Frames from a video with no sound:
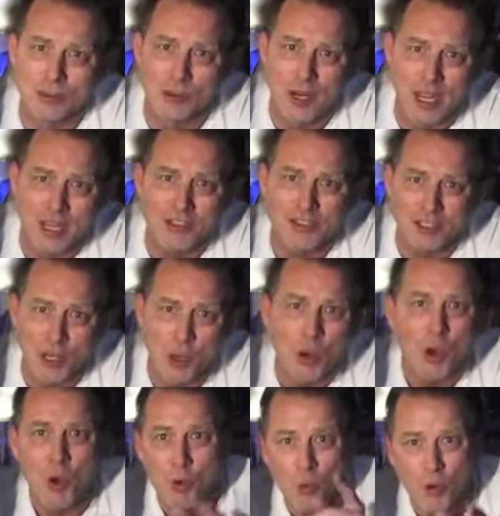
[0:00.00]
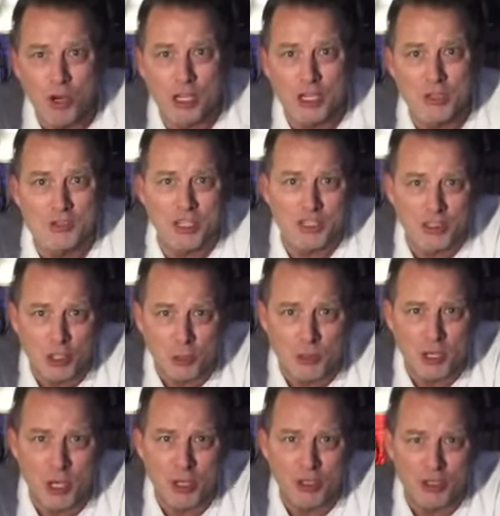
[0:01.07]
array, so we're going to use that
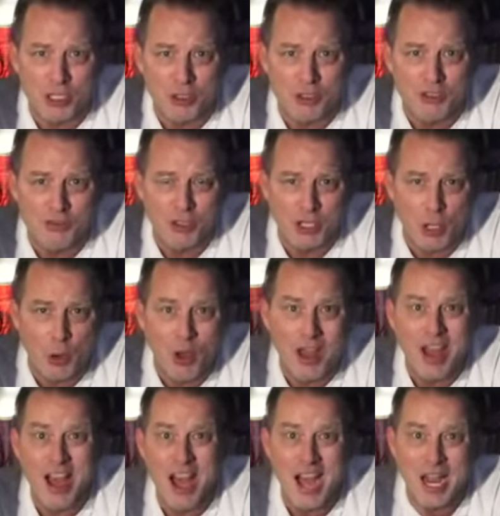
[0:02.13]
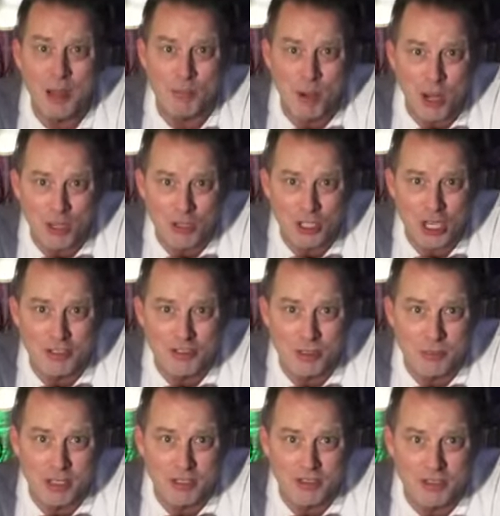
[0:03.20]
terminology in this video. I apologize
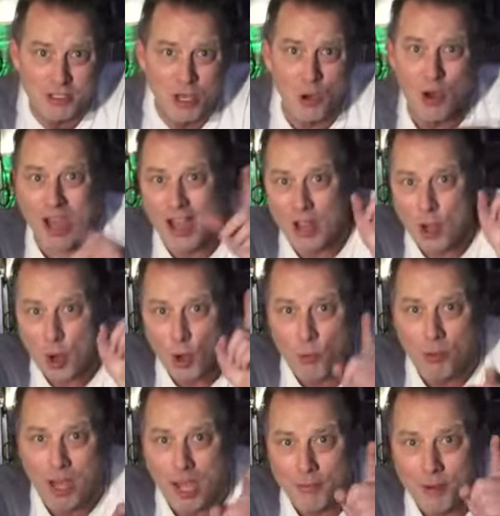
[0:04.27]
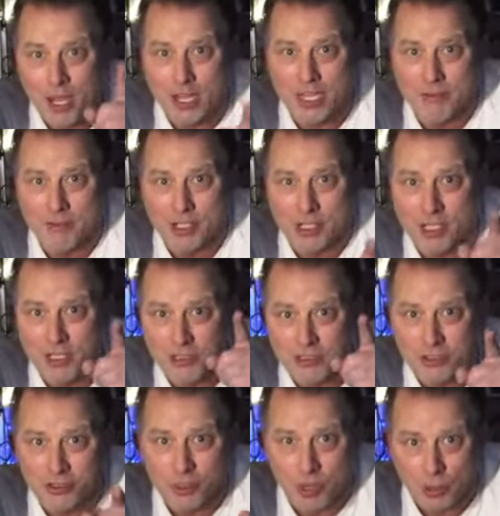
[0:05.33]
to Ben Stowe. I hope I'm not giving you a
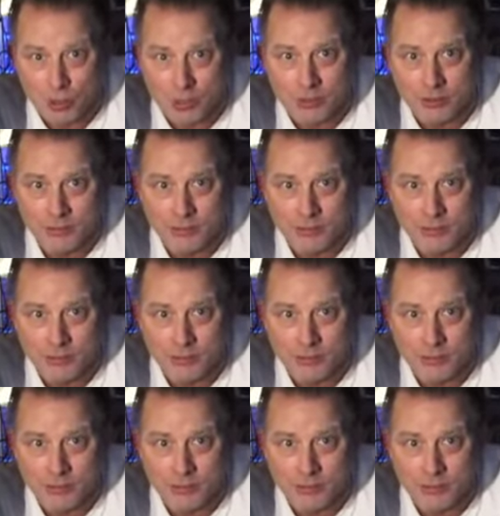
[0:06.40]
stroke.